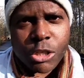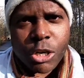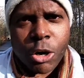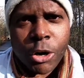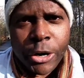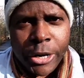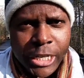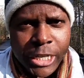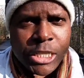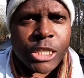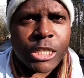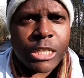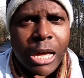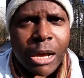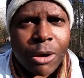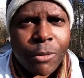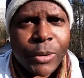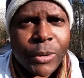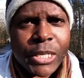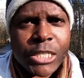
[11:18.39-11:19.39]
Oy'Nissh
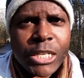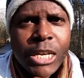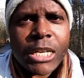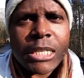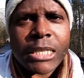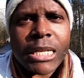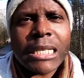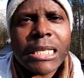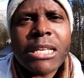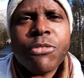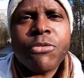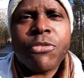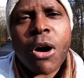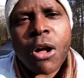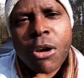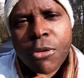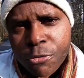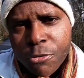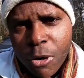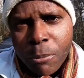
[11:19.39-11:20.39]
language, that
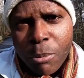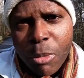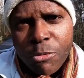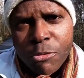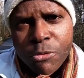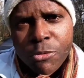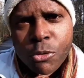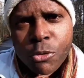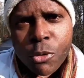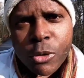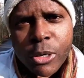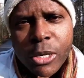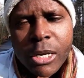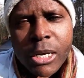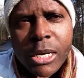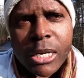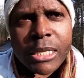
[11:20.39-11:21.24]
evolved from the food